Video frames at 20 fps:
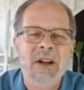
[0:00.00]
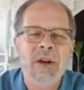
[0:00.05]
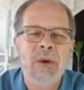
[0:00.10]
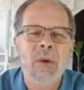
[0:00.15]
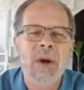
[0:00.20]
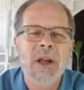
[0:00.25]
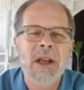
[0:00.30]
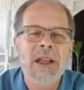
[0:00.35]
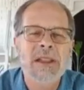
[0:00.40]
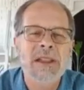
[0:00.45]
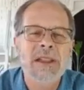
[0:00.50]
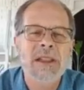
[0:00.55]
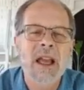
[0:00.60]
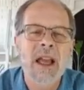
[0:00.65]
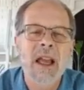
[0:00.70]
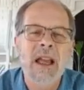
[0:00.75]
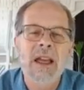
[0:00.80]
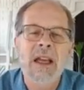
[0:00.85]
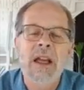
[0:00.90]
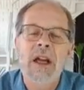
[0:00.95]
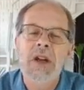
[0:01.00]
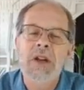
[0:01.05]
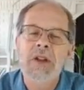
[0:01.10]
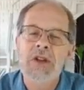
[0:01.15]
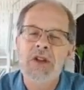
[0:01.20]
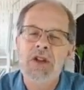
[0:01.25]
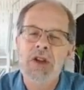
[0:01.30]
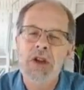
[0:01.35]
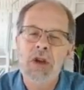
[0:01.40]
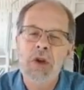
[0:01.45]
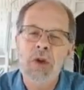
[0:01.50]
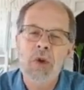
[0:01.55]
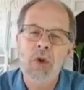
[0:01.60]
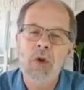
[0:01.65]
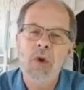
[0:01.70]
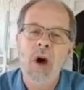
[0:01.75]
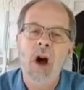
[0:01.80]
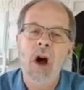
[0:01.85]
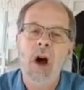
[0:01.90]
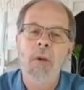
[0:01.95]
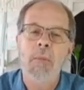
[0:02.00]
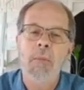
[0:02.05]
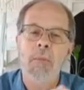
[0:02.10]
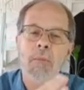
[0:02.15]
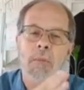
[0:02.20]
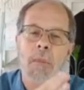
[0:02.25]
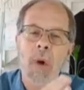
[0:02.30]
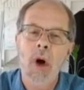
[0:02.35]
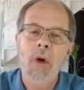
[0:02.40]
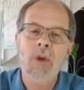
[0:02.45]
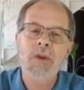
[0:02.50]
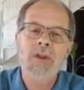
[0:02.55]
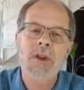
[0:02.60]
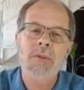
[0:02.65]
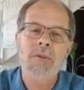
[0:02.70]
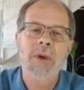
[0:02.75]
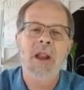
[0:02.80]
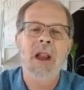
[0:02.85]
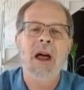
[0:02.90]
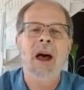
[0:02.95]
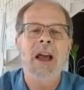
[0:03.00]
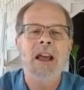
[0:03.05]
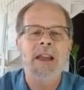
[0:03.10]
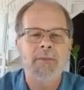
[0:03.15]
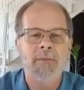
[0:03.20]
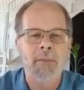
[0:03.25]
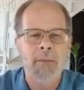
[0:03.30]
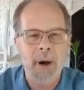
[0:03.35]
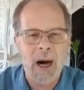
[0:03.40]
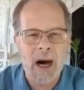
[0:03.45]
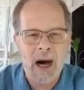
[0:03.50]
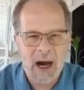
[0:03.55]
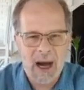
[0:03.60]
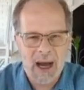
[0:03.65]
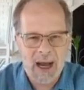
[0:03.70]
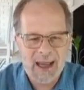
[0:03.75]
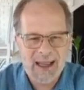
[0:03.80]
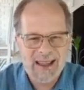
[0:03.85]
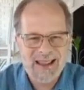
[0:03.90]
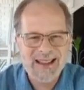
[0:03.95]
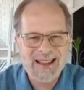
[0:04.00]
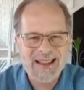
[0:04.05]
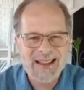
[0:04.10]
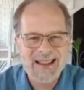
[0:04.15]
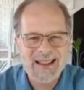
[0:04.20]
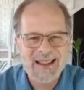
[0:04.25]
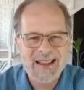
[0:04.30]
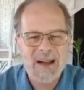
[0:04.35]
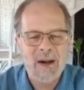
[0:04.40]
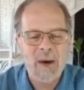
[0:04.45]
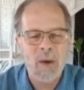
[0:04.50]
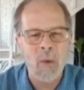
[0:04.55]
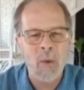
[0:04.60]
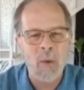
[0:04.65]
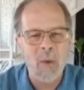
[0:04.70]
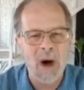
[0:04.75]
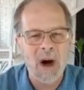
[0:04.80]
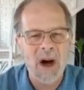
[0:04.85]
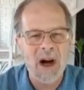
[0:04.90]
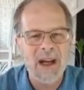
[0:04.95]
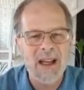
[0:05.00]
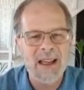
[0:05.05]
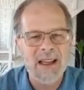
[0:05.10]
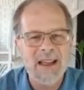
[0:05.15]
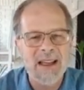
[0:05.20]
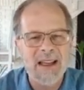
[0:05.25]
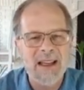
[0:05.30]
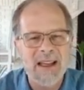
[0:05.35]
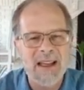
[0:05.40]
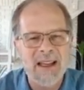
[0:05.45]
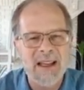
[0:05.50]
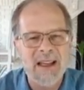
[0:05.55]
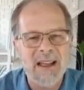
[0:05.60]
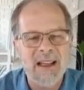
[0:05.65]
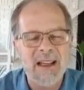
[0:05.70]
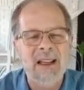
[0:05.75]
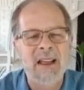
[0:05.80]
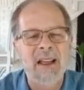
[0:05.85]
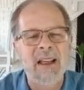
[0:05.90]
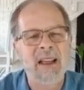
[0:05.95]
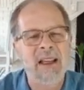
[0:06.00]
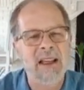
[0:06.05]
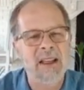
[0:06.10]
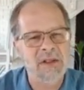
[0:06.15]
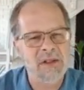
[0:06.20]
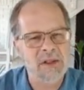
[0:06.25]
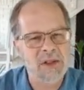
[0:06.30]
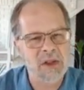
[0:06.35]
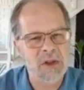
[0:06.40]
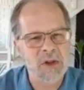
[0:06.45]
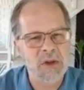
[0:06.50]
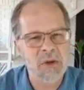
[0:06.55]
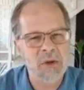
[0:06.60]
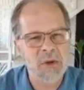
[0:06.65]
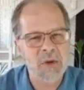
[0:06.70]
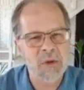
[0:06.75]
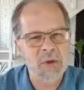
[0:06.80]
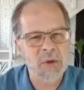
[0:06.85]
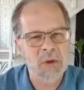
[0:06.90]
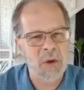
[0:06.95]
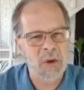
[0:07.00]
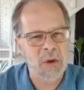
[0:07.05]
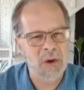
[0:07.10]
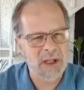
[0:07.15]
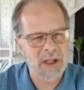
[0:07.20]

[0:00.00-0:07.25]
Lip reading: We can say 2 multiplied by 1 is 2 or